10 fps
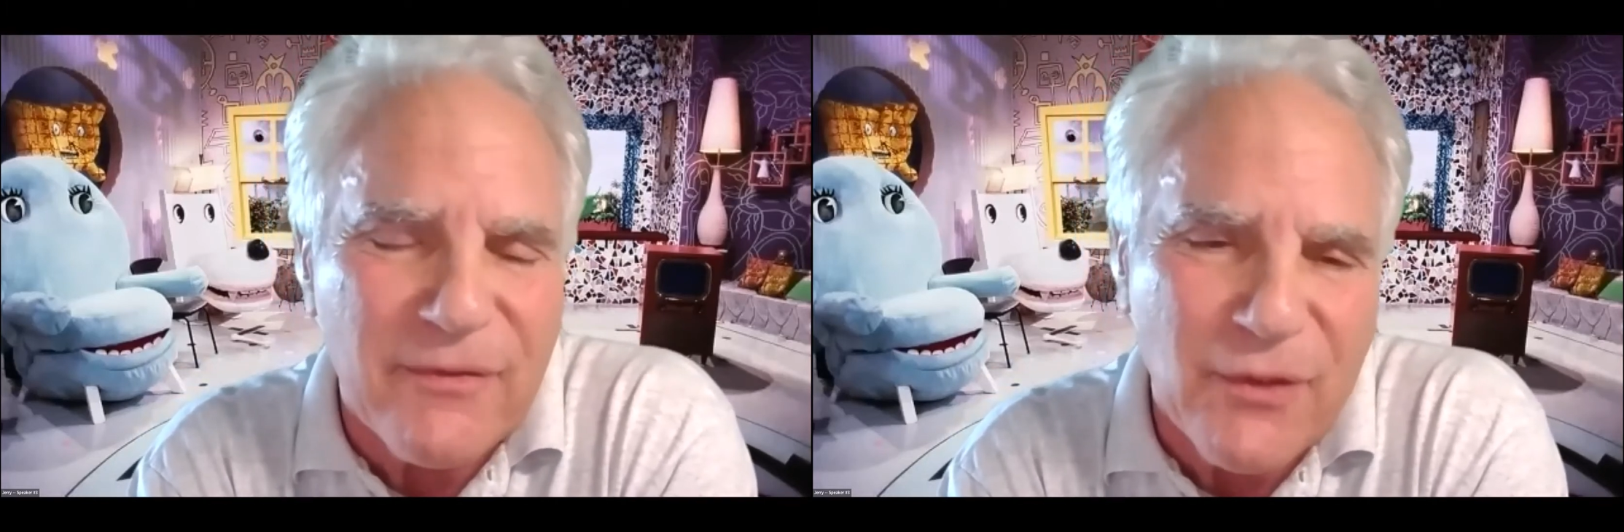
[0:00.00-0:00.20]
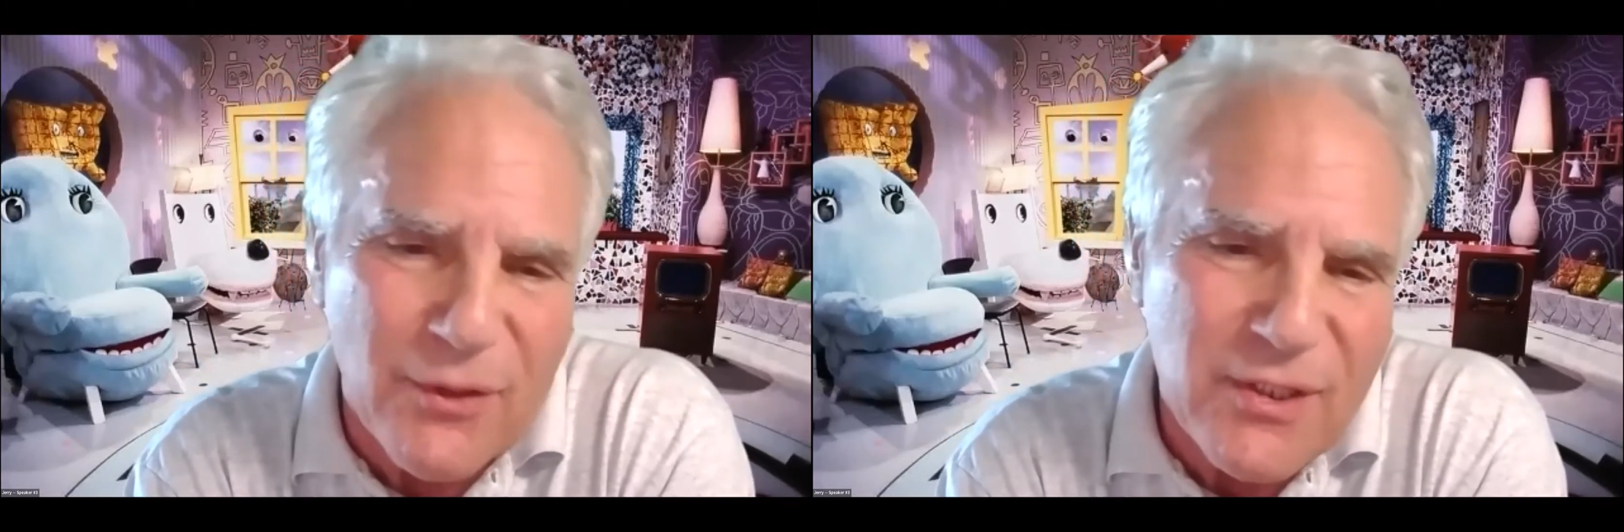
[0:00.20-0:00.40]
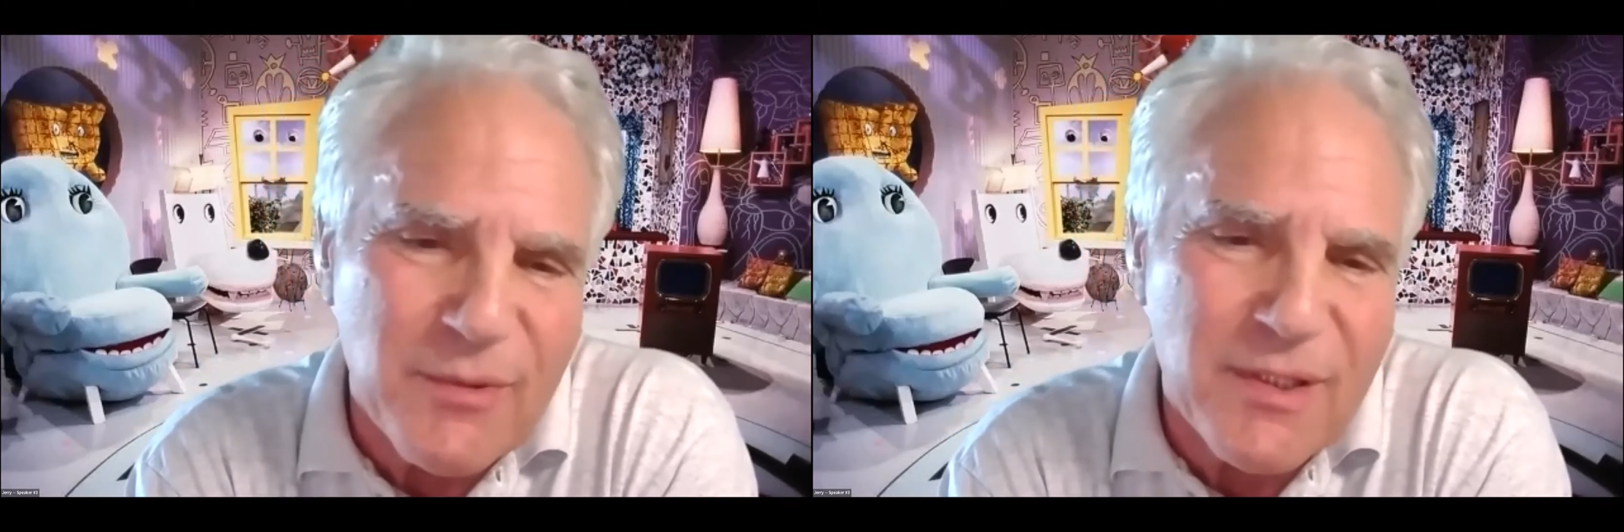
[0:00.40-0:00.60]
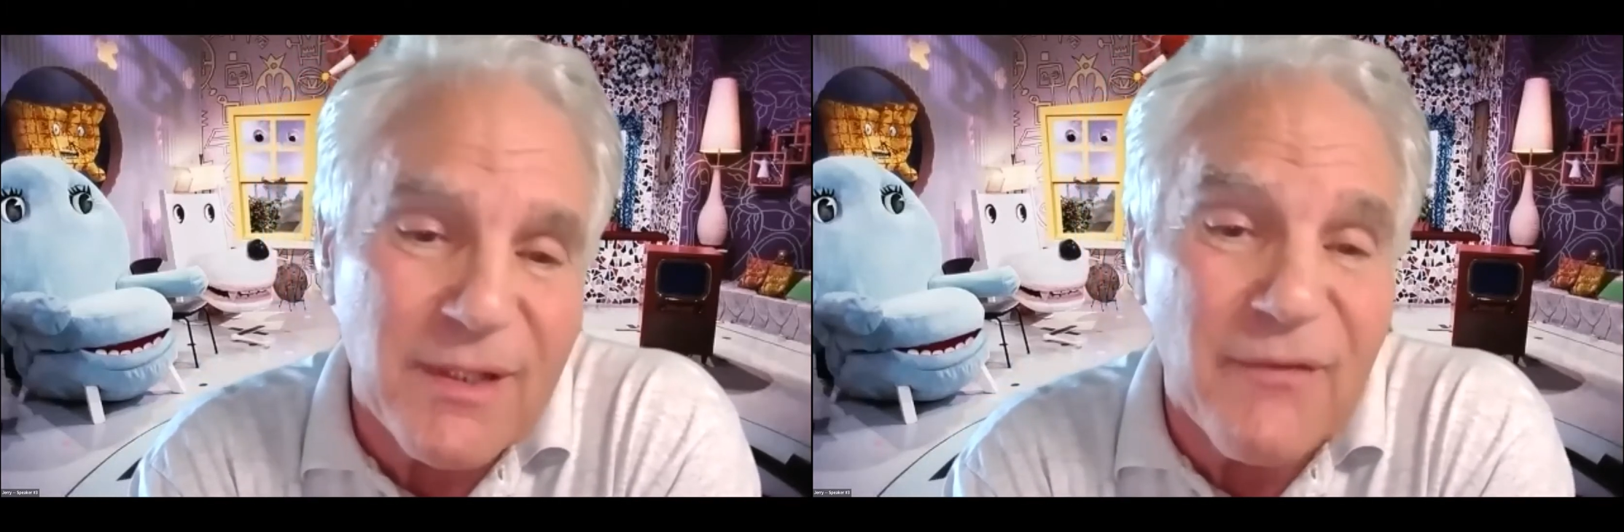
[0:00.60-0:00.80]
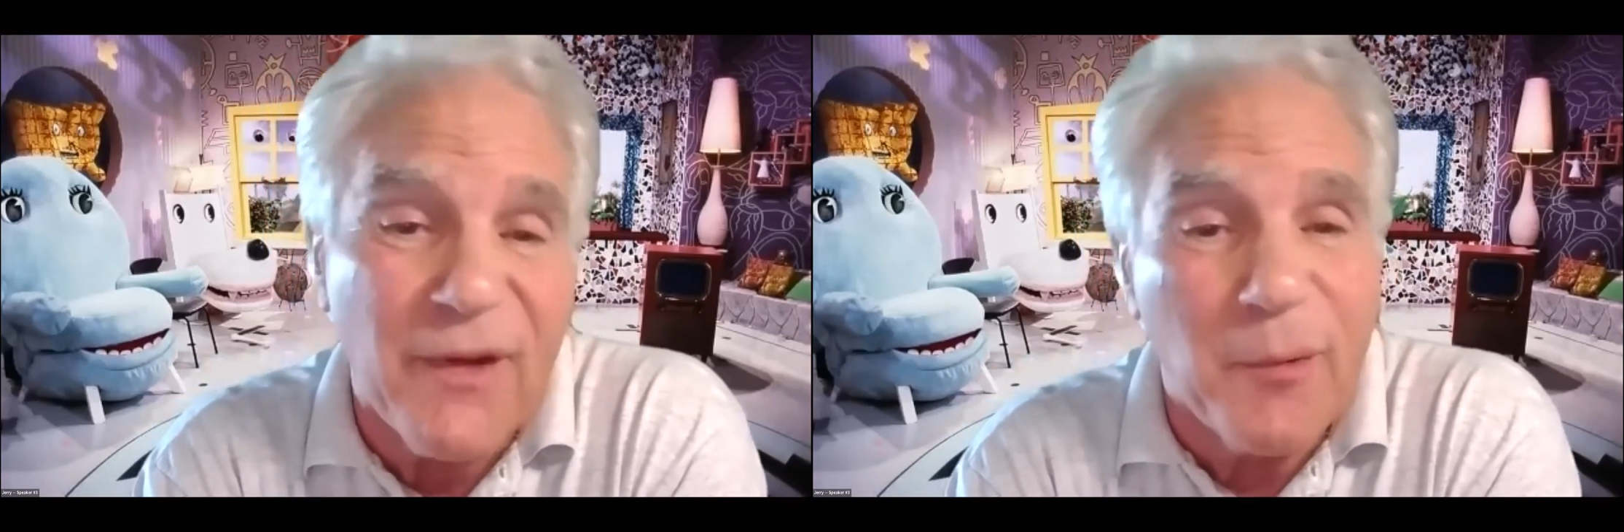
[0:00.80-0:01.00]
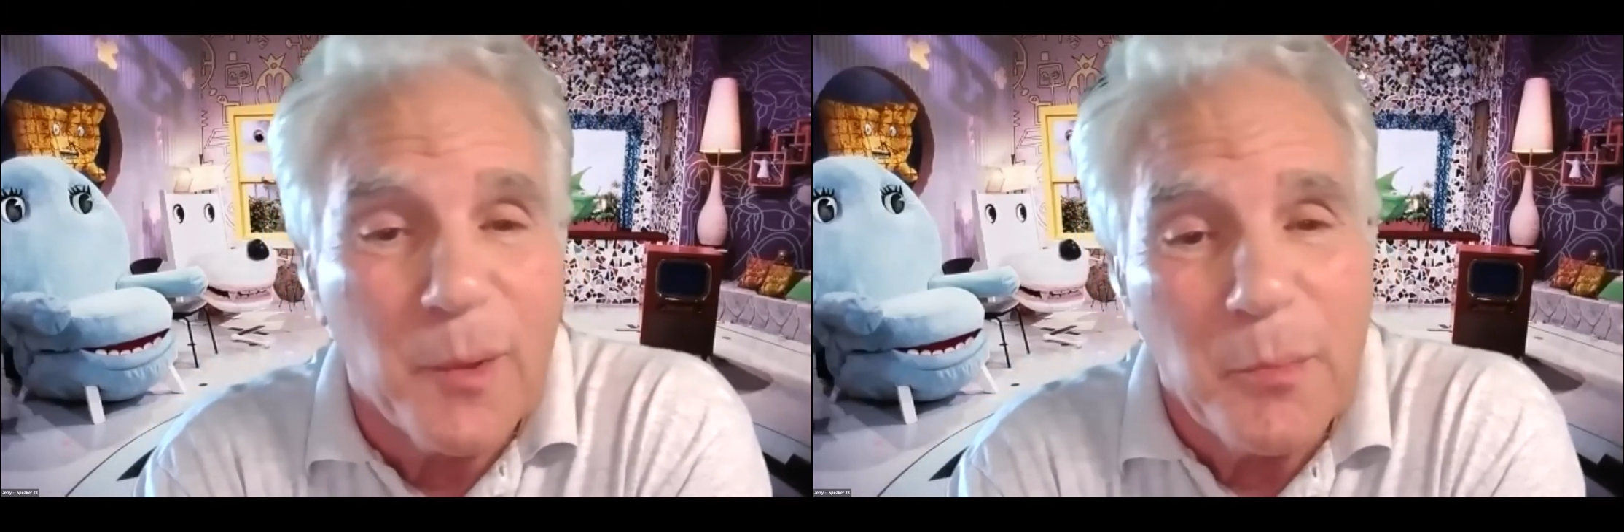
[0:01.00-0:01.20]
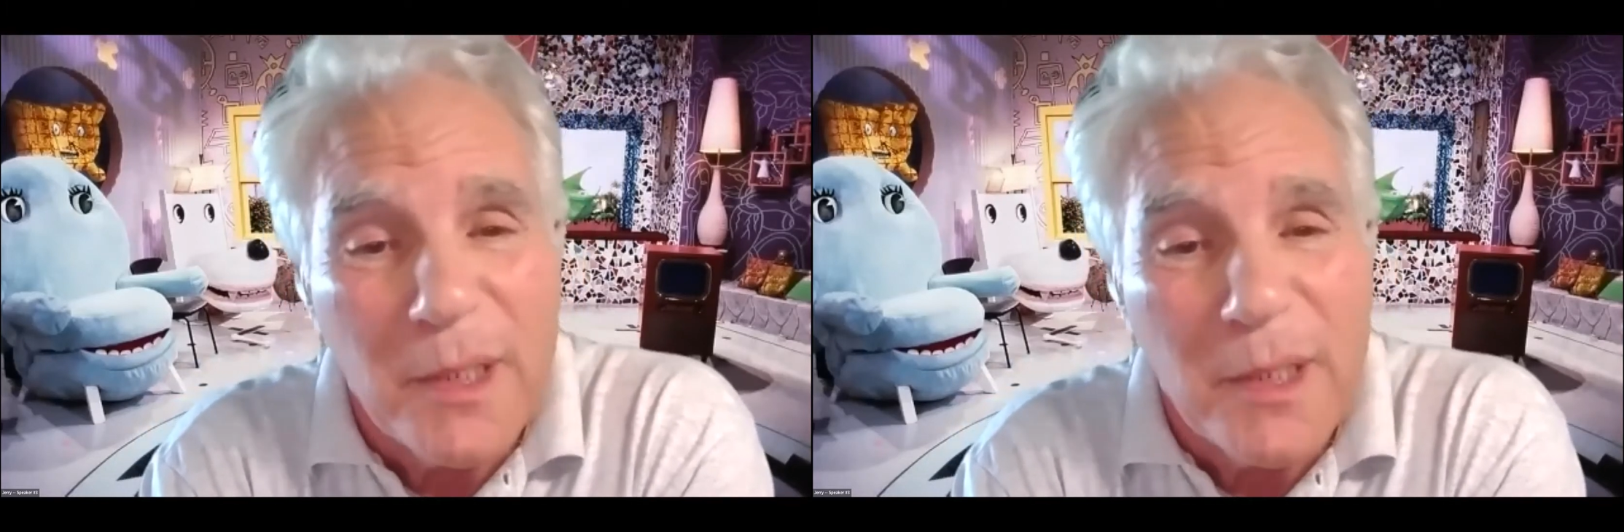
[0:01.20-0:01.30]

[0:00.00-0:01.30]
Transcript: Of course, he was in a family